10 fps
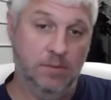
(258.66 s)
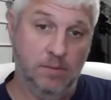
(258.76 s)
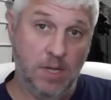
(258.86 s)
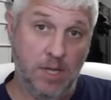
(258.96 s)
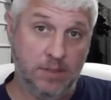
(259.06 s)

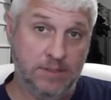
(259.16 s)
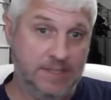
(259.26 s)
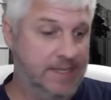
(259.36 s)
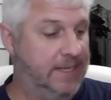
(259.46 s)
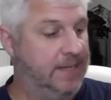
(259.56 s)

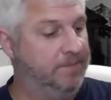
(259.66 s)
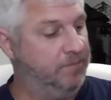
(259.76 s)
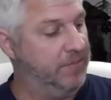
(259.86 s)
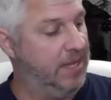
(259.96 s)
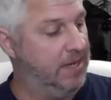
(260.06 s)
unseat it
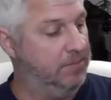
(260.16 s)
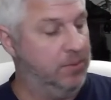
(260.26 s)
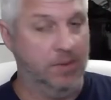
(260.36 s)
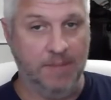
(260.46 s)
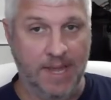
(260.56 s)
and
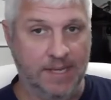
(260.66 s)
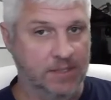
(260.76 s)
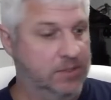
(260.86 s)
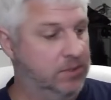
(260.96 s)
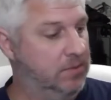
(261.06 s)
put it back
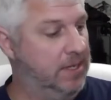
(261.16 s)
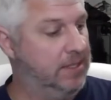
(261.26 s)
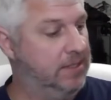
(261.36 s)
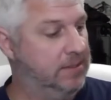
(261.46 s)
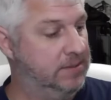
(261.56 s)
into
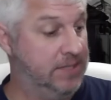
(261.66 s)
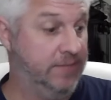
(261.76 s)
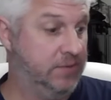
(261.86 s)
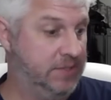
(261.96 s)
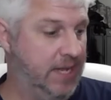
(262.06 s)
a
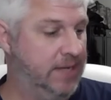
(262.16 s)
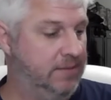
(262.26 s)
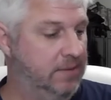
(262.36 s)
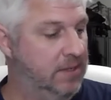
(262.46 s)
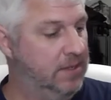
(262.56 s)
safer state.